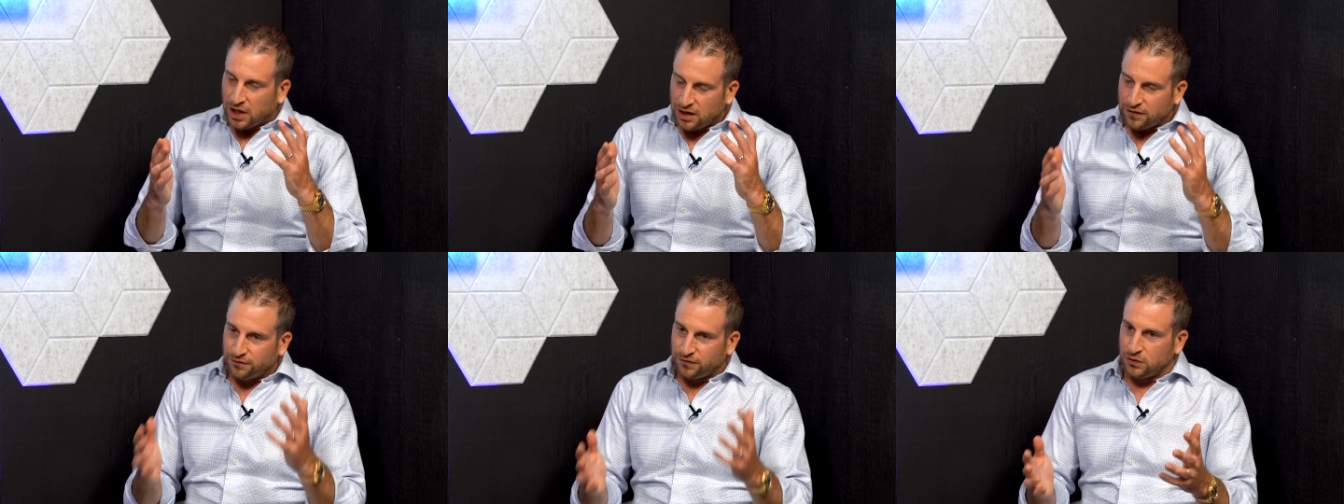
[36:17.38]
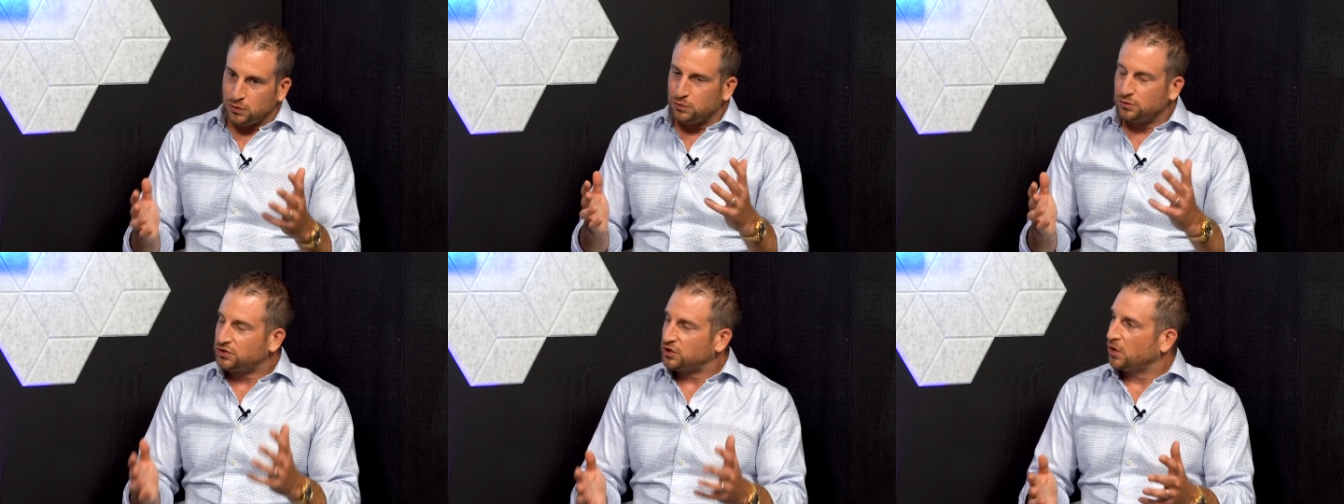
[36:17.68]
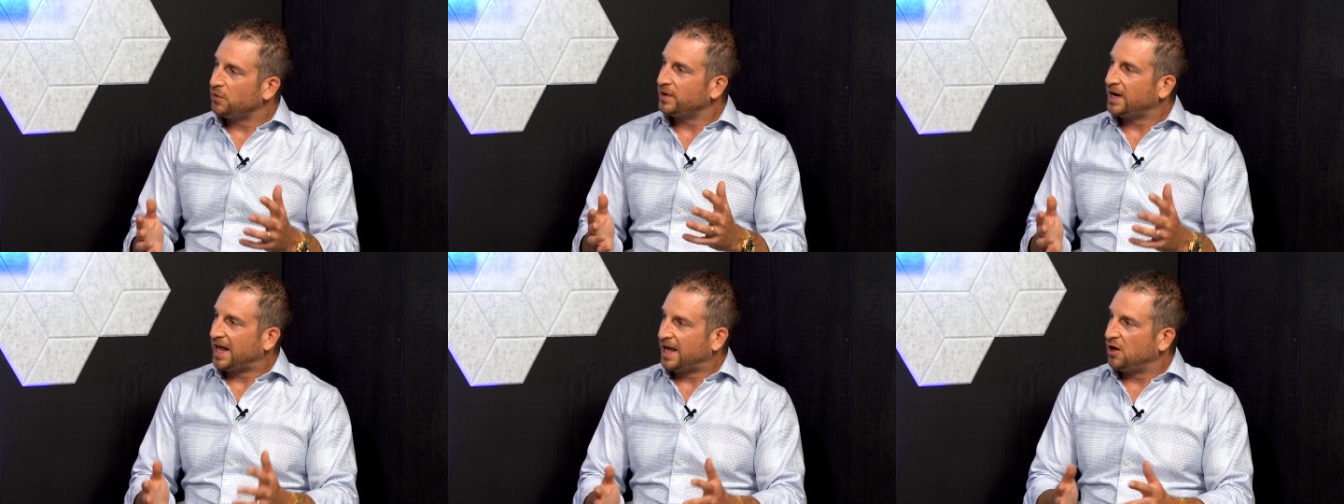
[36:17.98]
if you
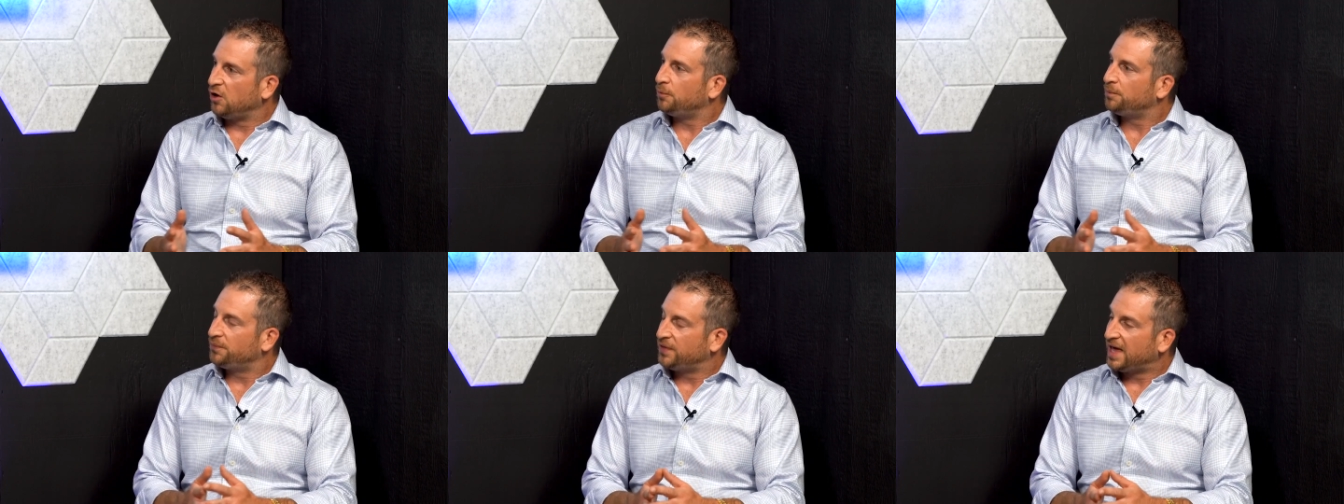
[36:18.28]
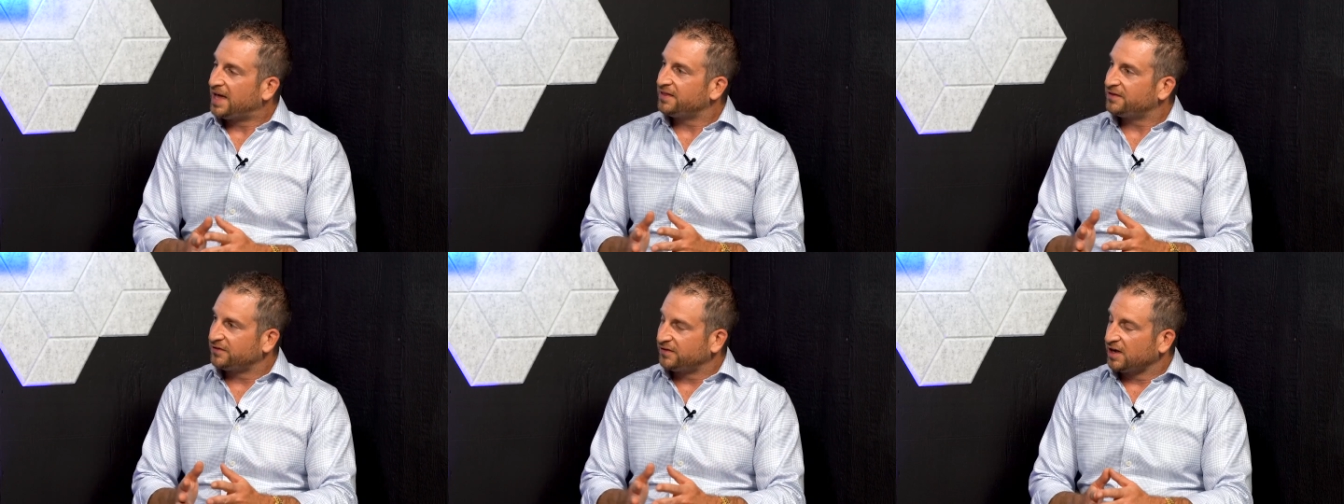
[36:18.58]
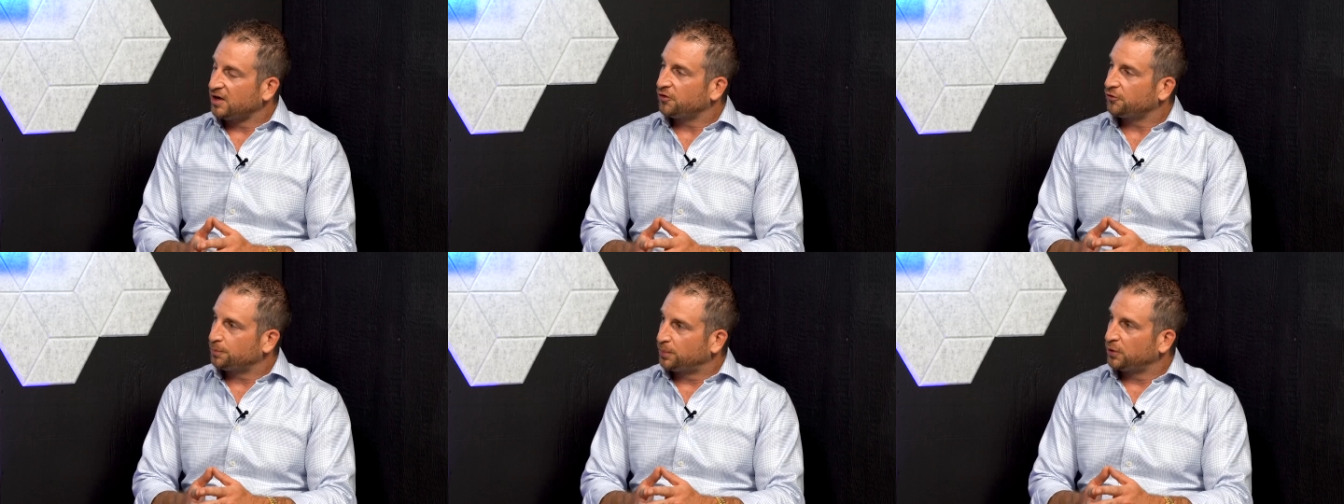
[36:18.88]
don't help that
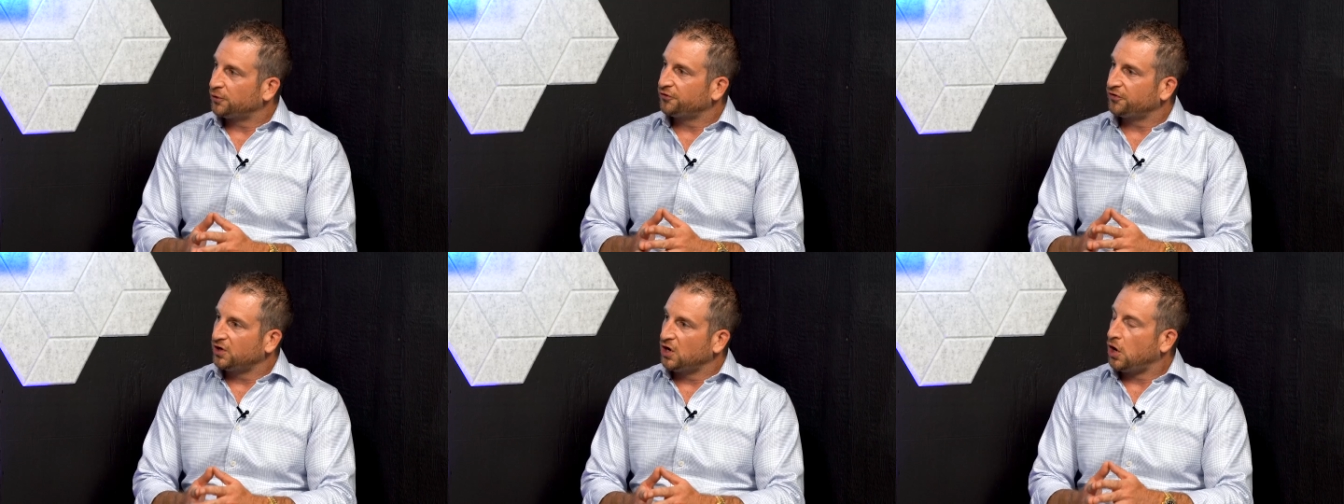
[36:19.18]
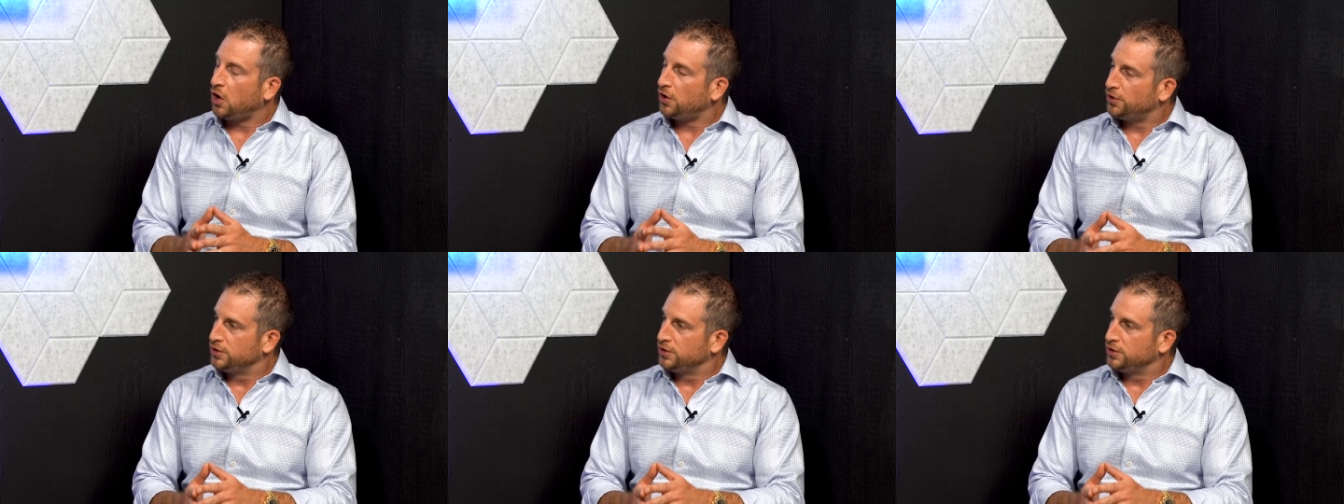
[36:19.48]
salesperson